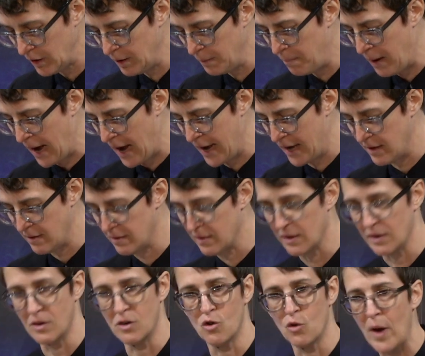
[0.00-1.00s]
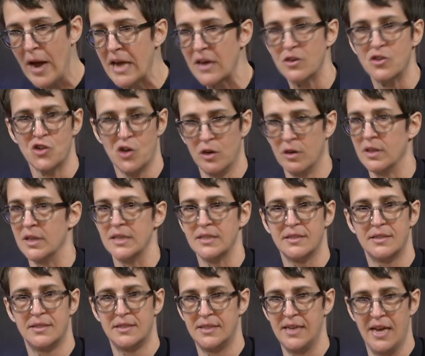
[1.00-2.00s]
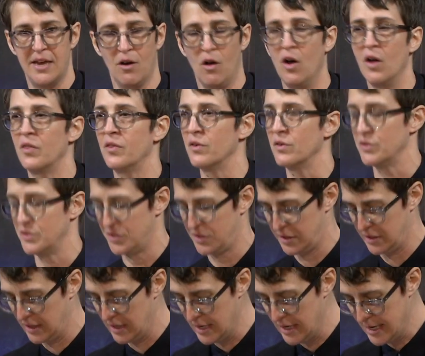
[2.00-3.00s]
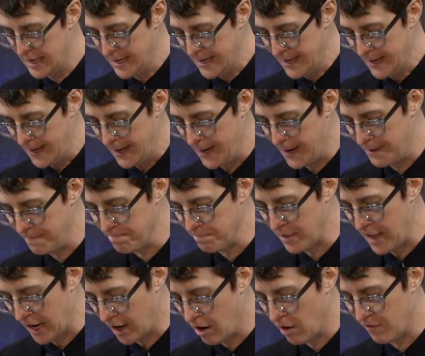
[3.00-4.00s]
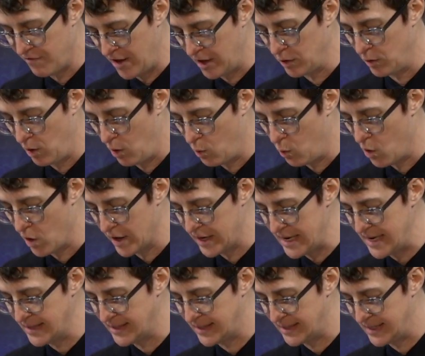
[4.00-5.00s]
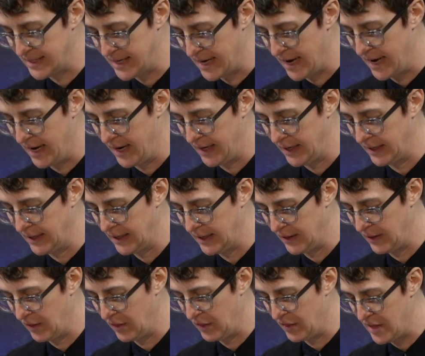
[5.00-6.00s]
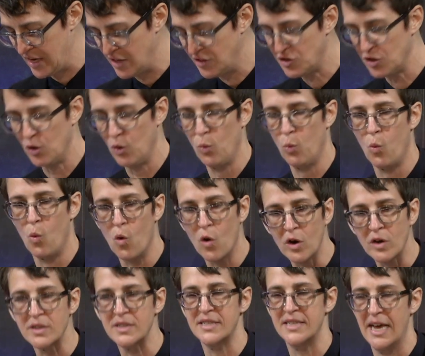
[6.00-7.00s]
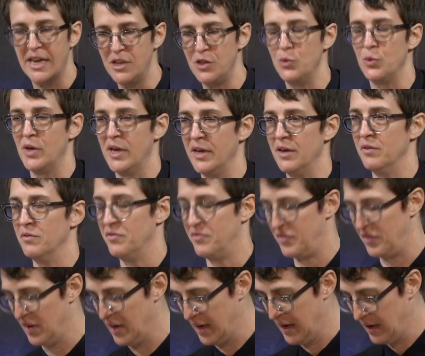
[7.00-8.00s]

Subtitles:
by the great journalists and authors like our fellow awardees today. These awards that you give